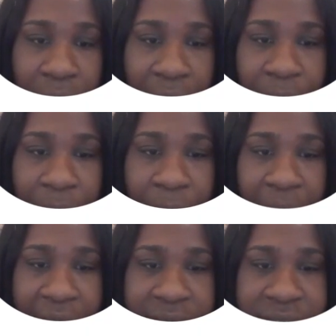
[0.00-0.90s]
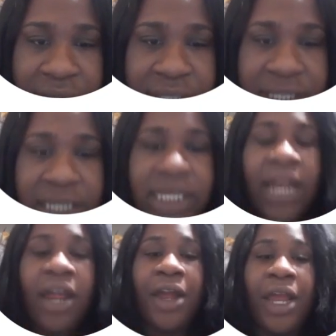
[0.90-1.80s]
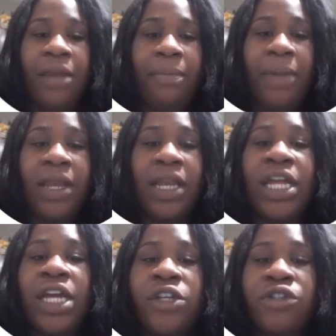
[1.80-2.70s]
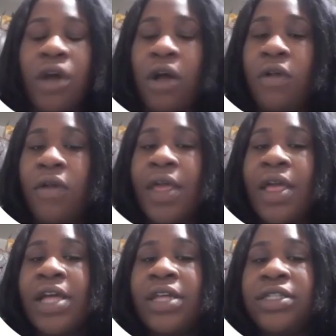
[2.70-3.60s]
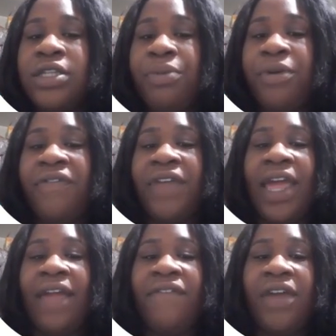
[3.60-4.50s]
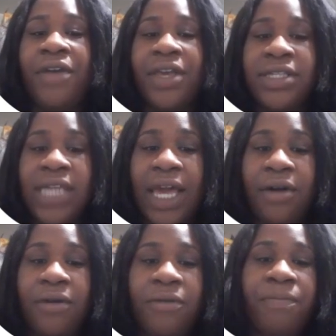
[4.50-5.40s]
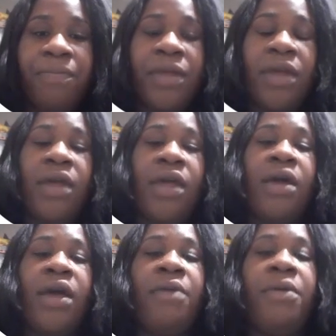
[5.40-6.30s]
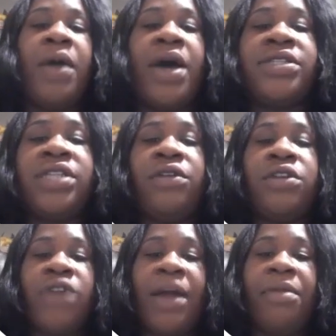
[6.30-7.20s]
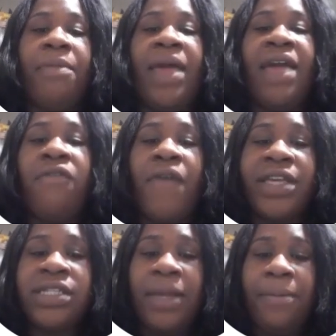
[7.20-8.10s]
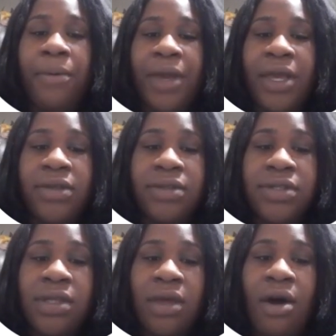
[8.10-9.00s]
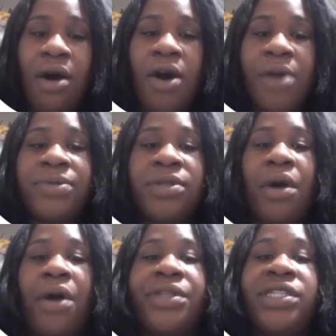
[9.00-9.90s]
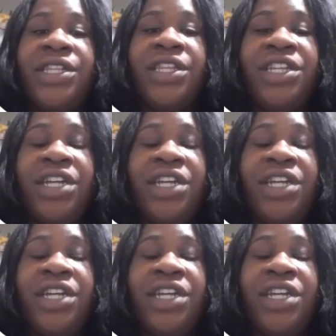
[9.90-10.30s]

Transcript: and we will also discuss how they are independently controlled to prevent a various cycle. We will also describe the pathways that brings carbs onto the